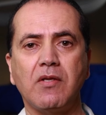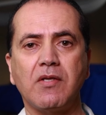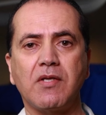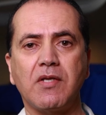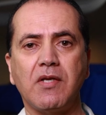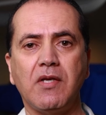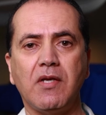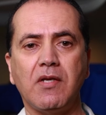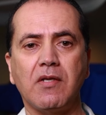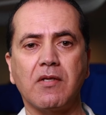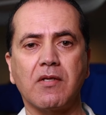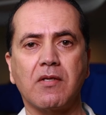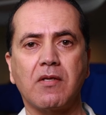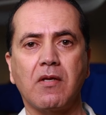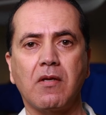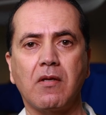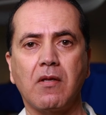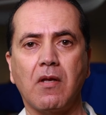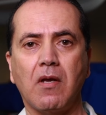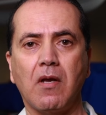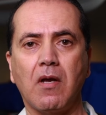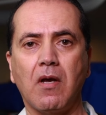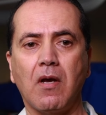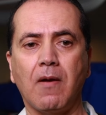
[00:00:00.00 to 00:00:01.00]
disease.
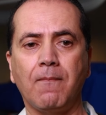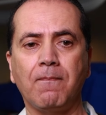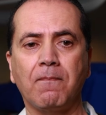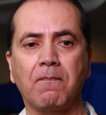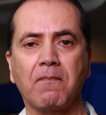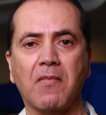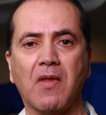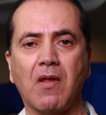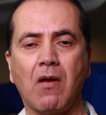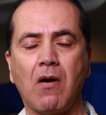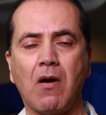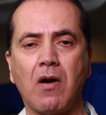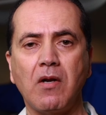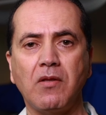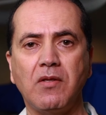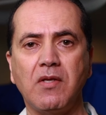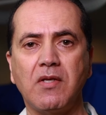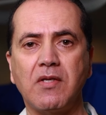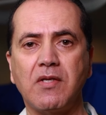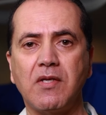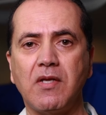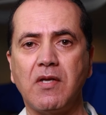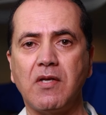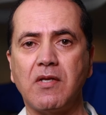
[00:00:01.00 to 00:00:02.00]
Heart
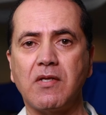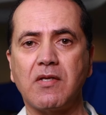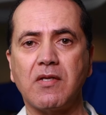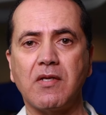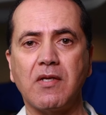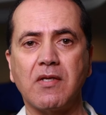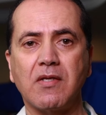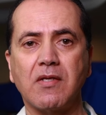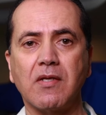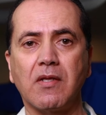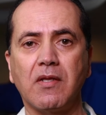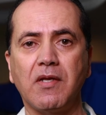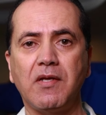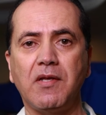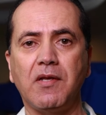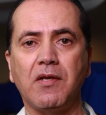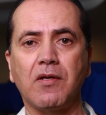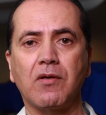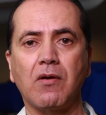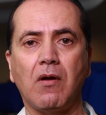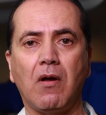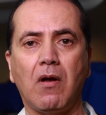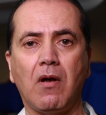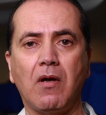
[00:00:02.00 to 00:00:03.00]
disease is the
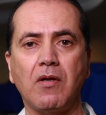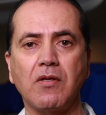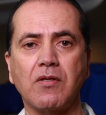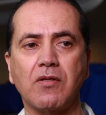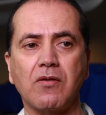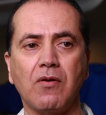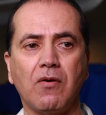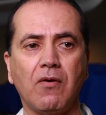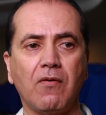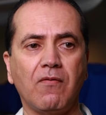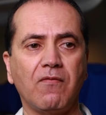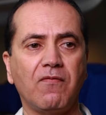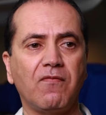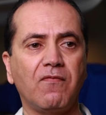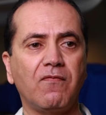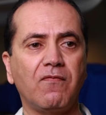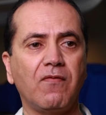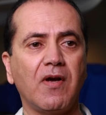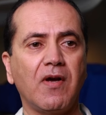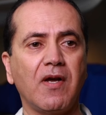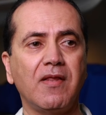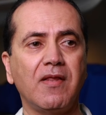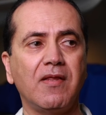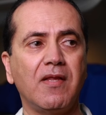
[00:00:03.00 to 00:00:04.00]
leading cause of
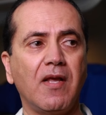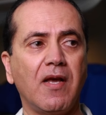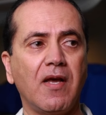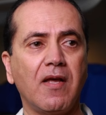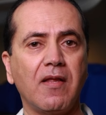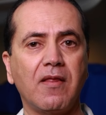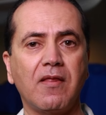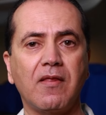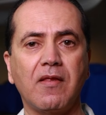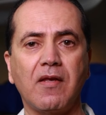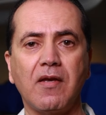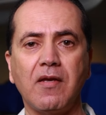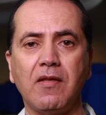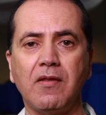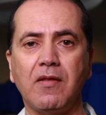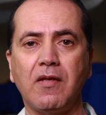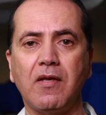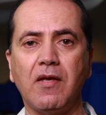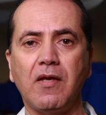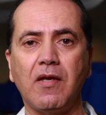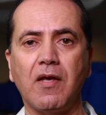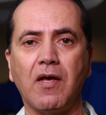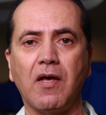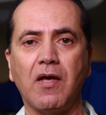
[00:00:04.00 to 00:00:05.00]
death in
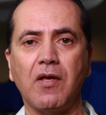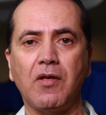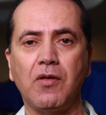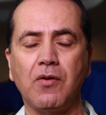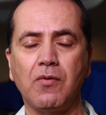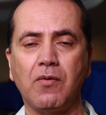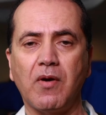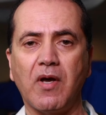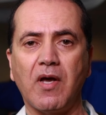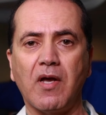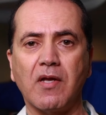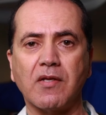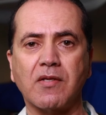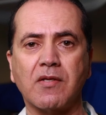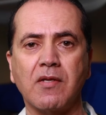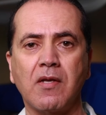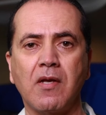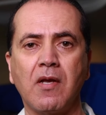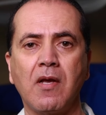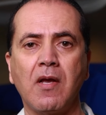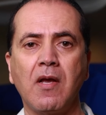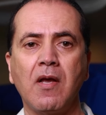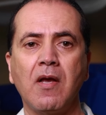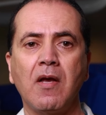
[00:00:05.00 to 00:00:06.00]
the U.S.
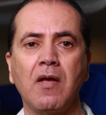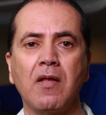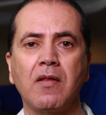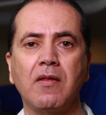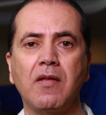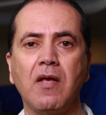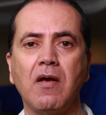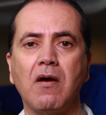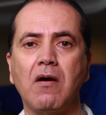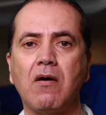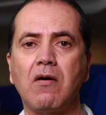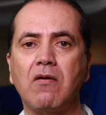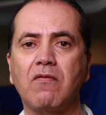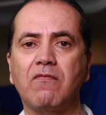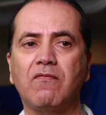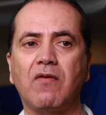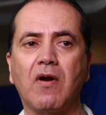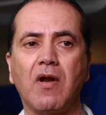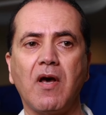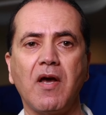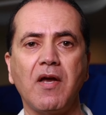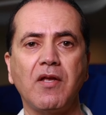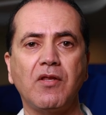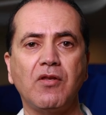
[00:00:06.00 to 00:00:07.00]
There are a
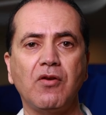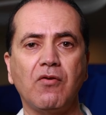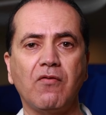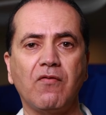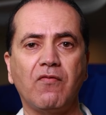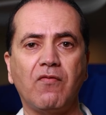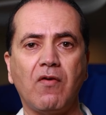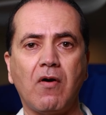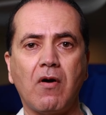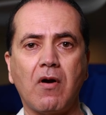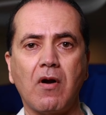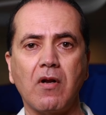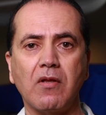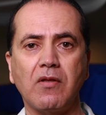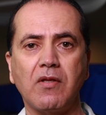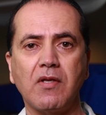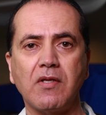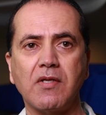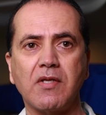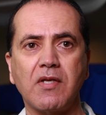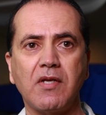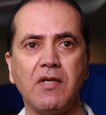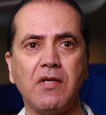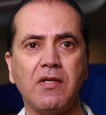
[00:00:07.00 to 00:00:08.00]
variety of heart
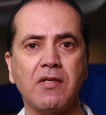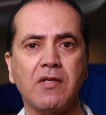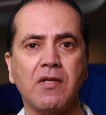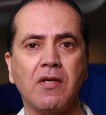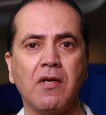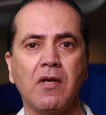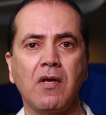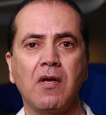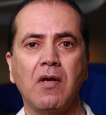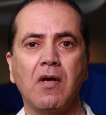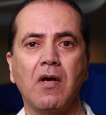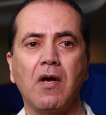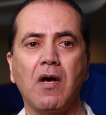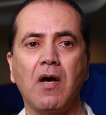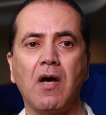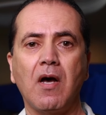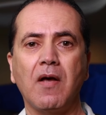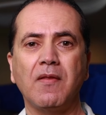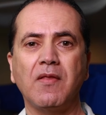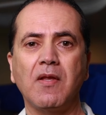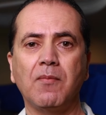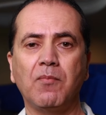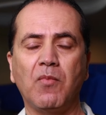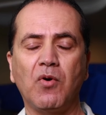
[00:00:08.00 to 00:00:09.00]
disease.
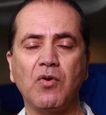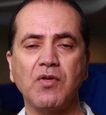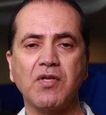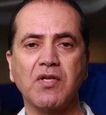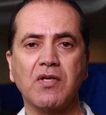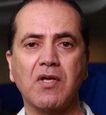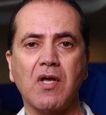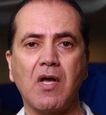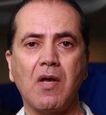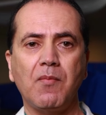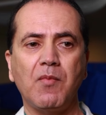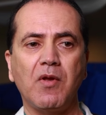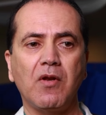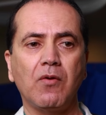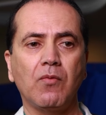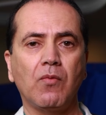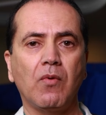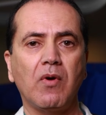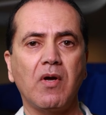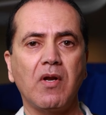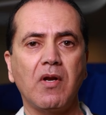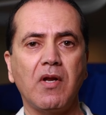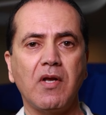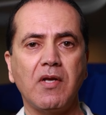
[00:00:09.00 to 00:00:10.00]
The most common
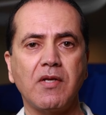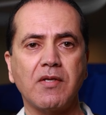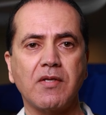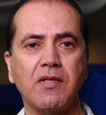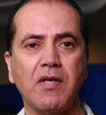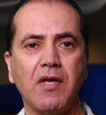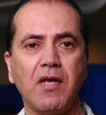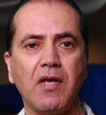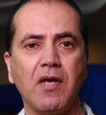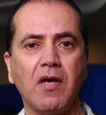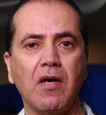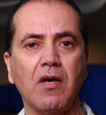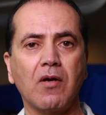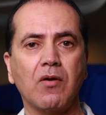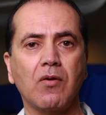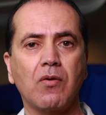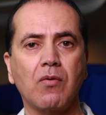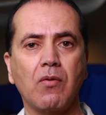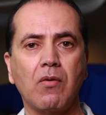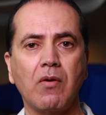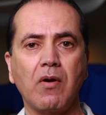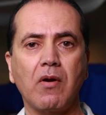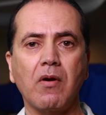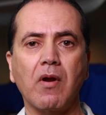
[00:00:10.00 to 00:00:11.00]
one is the
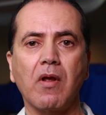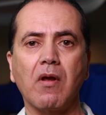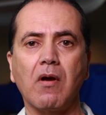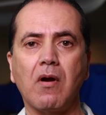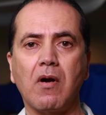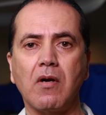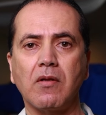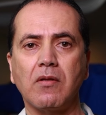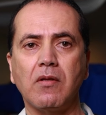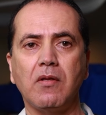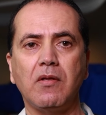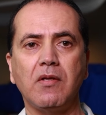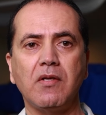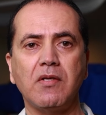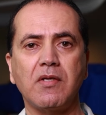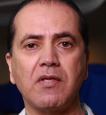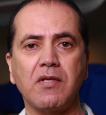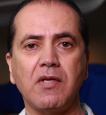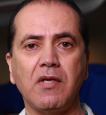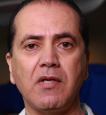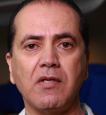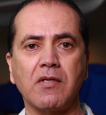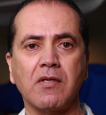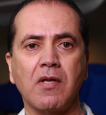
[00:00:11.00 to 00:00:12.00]
coronary artery
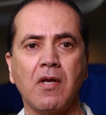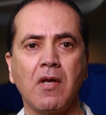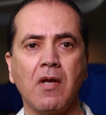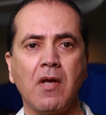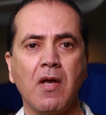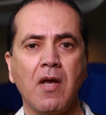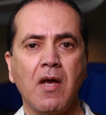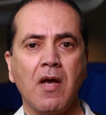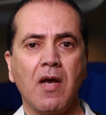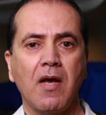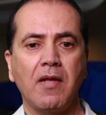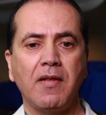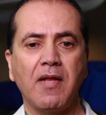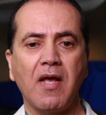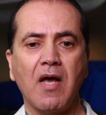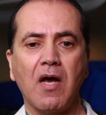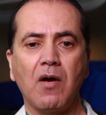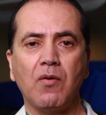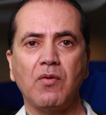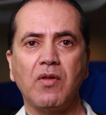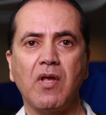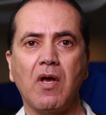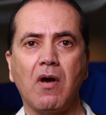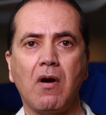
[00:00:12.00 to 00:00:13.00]
disease.
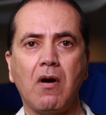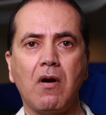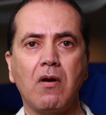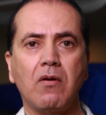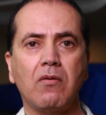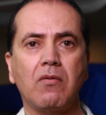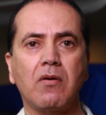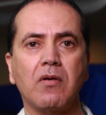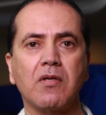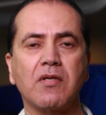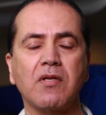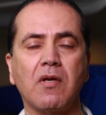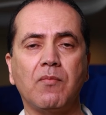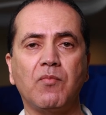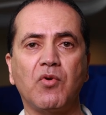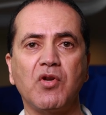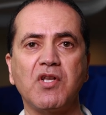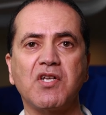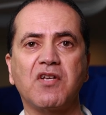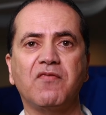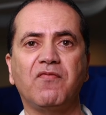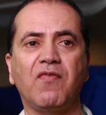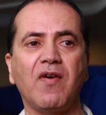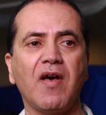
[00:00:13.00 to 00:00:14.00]
Now, there are some
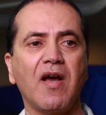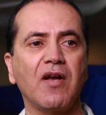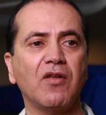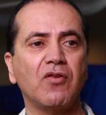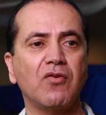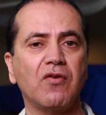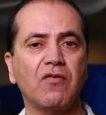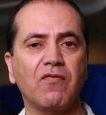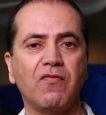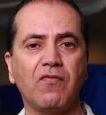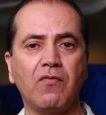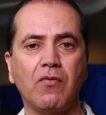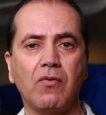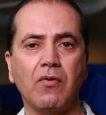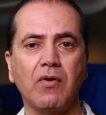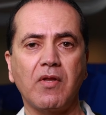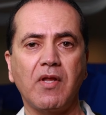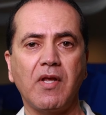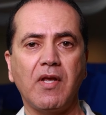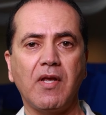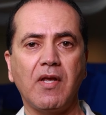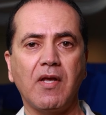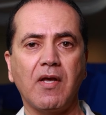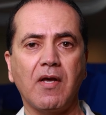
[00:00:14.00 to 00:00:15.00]
risk factors for
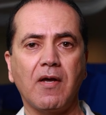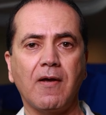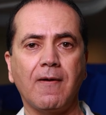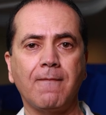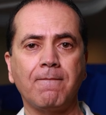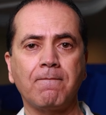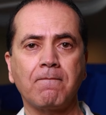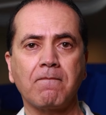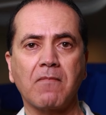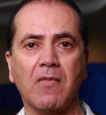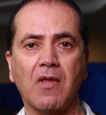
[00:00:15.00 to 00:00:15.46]
the